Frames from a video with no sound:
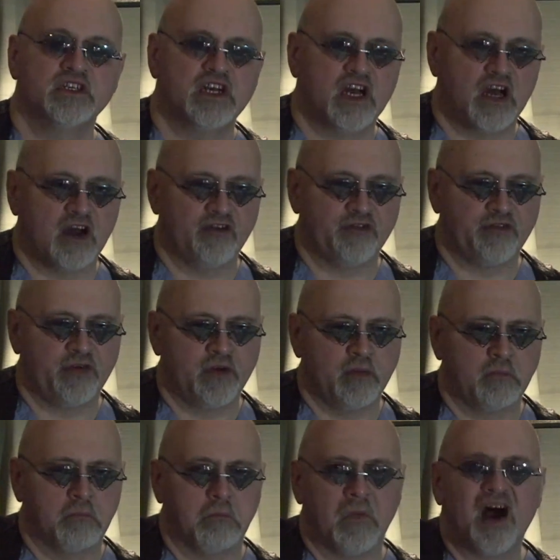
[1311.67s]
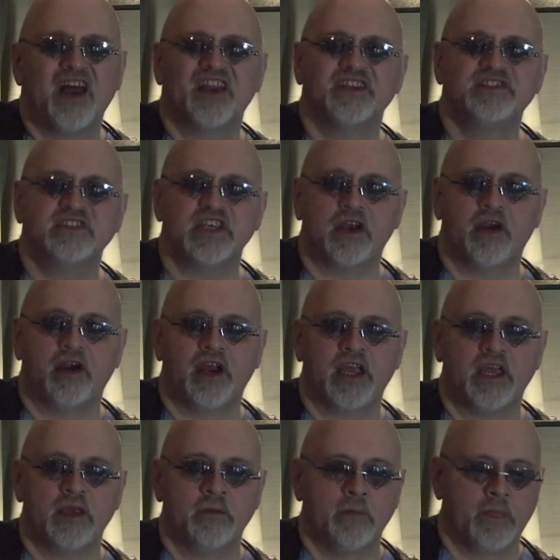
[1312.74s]
of
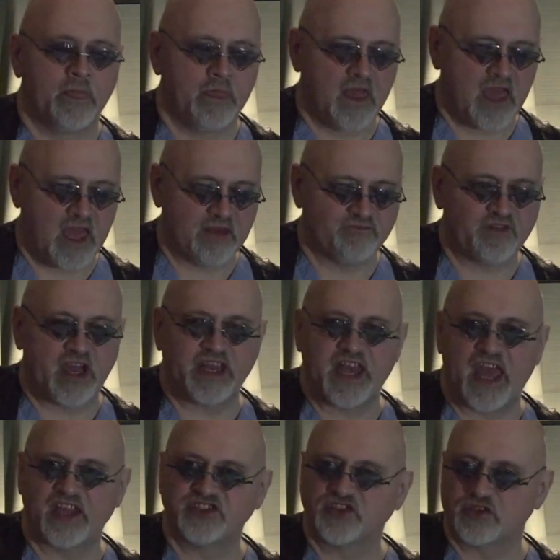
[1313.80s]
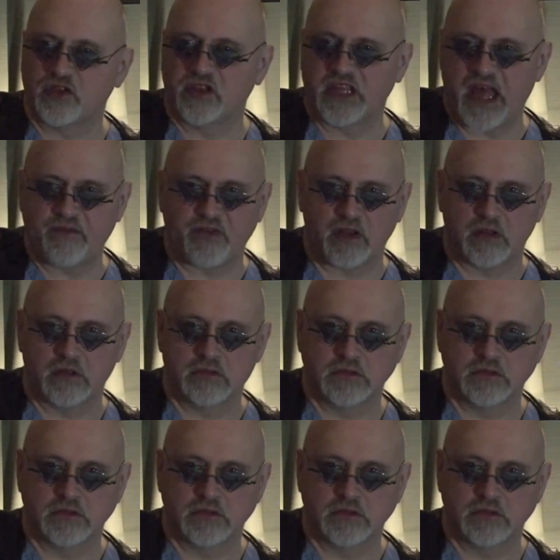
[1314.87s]
monetary and financial level